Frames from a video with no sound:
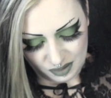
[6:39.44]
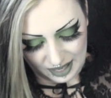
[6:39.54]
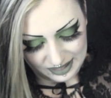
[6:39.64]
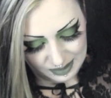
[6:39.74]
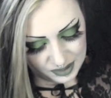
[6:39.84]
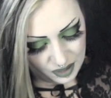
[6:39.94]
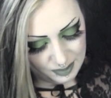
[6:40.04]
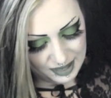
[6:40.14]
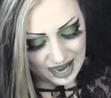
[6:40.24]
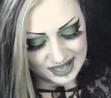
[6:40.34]
distracted, I'm
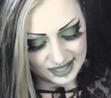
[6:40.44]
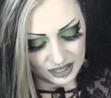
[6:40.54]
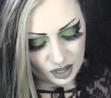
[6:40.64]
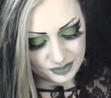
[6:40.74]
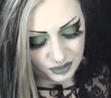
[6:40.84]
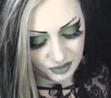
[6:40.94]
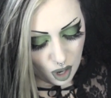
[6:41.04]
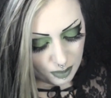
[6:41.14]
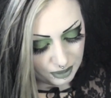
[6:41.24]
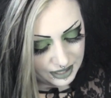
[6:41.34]
sorry. But yeah, it has like a lot of sort of
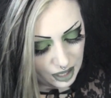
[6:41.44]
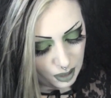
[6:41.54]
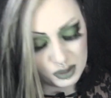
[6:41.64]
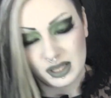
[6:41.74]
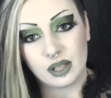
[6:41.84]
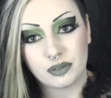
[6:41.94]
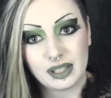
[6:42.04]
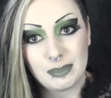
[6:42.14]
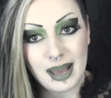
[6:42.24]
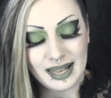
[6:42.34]
coppery tones, a lot of
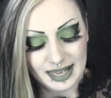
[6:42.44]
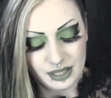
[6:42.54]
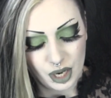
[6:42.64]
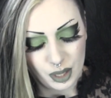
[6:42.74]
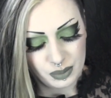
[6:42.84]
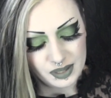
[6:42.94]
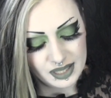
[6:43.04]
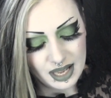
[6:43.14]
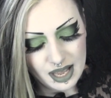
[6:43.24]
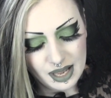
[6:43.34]
really pinky
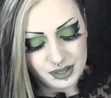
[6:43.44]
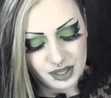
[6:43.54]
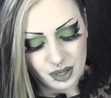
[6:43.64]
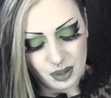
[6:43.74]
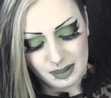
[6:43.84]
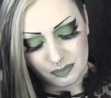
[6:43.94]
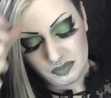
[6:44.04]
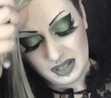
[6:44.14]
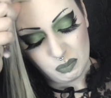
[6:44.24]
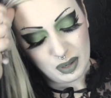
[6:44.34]
tones. So
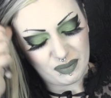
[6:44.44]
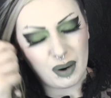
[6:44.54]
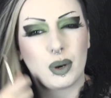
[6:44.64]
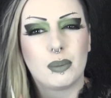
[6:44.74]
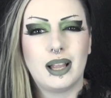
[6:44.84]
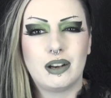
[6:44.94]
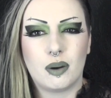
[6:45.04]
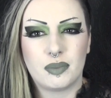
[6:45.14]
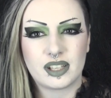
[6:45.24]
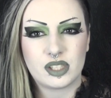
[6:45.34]
whenever I want to play
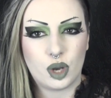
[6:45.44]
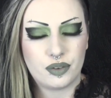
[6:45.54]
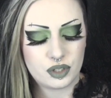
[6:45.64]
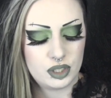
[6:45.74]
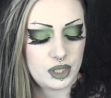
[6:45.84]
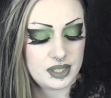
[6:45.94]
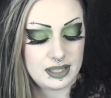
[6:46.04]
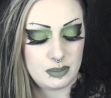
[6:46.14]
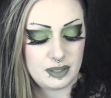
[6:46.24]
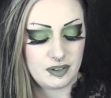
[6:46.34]
around with like softer looks,
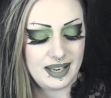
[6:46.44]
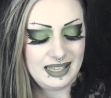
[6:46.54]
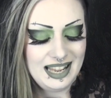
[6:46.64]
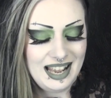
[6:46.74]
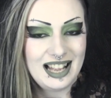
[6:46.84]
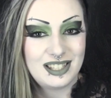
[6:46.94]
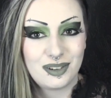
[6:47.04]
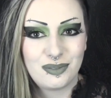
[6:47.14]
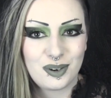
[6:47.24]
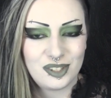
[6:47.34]
this would be great. It's
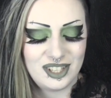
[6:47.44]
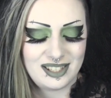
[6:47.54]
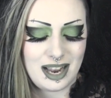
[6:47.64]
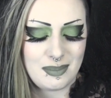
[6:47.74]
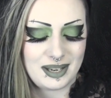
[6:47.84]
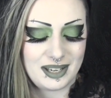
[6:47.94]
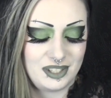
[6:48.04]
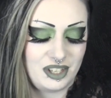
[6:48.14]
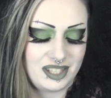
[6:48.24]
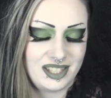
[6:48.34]
unfortunate timing
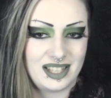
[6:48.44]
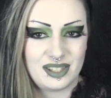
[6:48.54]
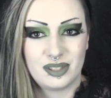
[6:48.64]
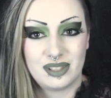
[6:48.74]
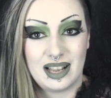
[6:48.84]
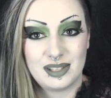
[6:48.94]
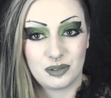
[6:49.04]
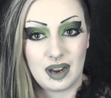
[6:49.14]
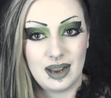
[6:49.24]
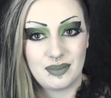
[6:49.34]
because just as this has
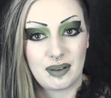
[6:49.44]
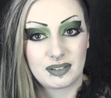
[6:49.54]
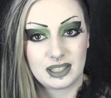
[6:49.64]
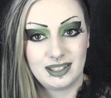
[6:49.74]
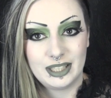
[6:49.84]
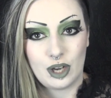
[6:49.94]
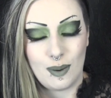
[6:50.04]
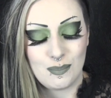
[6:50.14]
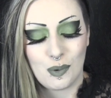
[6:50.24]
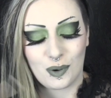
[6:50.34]
arrived, I clearly
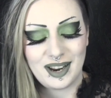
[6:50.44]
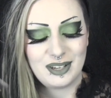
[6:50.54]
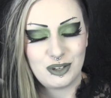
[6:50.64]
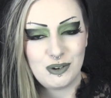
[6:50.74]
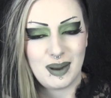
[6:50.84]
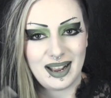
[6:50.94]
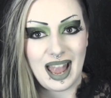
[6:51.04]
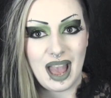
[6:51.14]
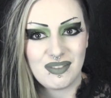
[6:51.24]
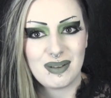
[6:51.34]
got more into
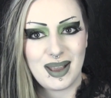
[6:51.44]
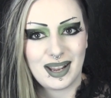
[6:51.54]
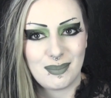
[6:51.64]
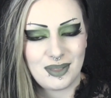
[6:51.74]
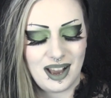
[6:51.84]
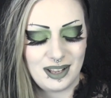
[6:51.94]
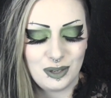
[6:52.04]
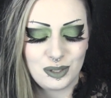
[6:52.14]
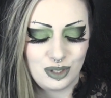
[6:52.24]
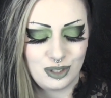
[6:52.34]
my heavy makeup that I
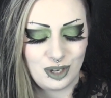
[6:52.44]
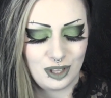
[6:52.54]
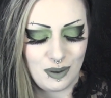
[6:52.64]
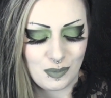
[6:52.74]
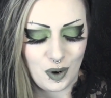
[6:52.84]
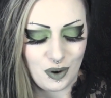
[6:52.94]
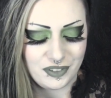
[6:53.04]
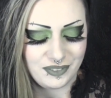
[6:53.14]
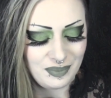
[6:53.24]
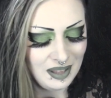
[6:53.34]
used to do a lot more
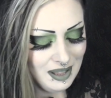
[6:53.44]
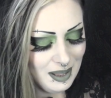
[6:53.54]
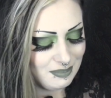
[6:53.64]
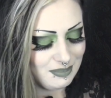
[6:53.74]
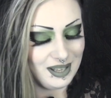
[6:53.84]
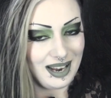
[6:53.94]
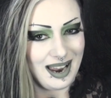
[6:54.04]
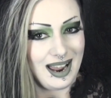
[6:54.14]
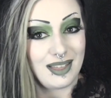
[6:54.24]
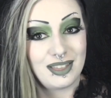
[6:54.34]
often. But
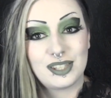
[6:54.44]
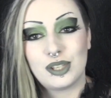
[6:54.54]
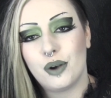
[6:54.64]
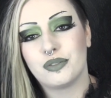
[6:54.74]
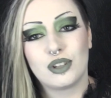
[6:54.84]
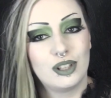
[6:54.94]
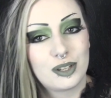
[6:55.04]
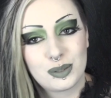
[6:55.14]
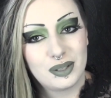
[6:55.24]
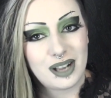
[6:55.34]
the softer
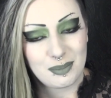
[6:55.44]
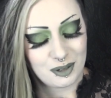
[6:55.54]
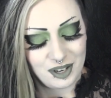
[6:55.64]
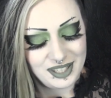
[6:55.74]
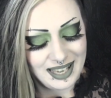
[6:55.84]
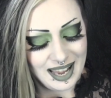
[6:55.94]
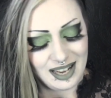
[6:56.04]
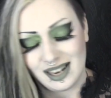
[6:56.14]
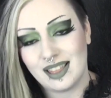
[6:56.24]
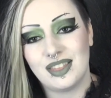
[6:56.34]
looks will come around
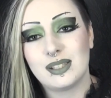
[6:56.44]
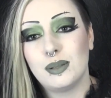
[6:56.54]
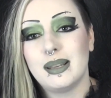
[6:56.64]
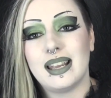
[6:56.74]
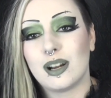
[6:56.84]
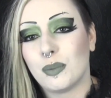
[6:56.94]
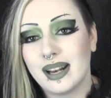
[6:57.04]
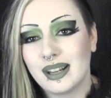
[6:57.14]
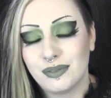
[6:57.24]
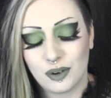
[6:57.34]
again, and then this will be here
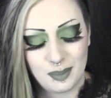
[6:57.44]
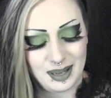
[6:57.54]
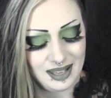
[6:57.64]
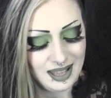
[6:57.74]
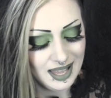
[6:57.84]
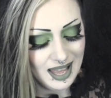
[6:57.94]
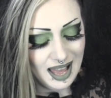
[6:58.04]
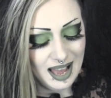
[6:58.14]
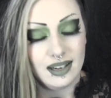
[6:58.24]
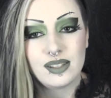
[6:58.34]
waiting for me.
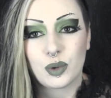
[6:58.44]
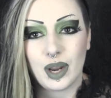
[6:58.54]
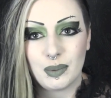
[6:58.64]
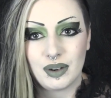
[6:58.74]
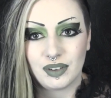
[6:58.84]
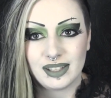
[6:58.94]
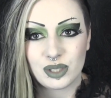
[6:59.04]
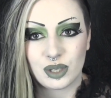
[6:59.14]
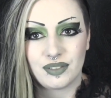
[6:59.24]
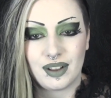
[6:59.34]
And it's great whenever I
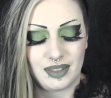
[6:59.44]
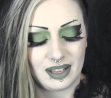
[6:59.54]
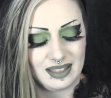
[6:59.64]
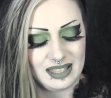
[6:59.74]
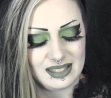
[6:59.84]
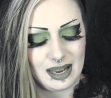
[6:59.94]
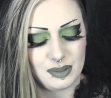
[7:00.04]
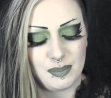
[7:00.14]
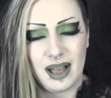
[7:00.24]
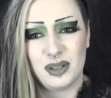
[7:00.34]
sort of have like these
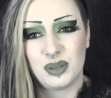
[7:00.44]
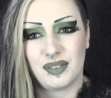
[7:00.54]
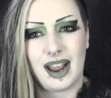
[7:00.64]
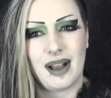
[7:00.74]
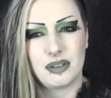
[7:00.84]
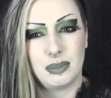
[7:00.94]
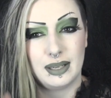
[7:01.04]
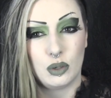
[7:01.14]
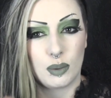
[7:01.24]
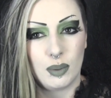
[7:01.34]
types of palettes, whenever I have to
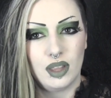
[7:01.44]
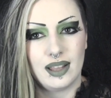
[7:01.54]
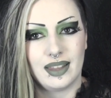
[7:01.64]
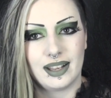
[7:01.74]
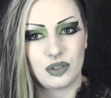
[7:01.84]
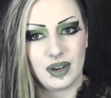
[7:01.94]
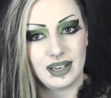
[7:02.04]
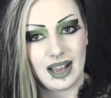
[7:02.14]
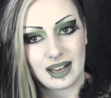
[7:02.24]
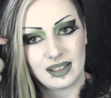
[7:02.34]
play normal and like try
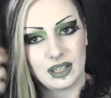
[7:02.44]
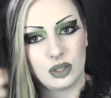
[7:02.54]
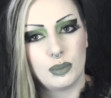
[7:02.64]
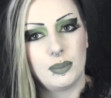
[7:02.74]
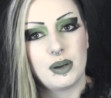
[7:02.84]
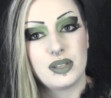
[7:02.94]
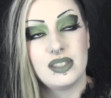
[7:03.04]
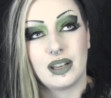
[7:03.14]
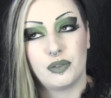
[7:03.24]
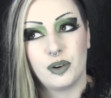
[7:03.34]
to act like a normal
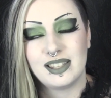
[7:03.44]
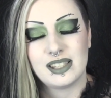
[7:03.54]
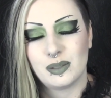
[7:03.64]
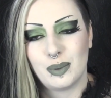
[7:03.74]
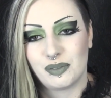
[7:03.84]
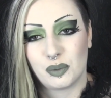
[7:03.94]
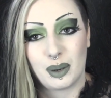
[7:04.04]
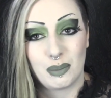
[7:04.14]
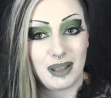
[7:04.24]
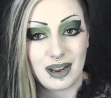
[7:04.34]
person. Like for instance, whenever
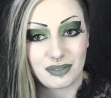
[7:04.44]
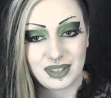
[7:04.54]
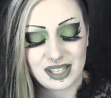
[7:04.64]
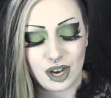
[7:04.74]
we were applying for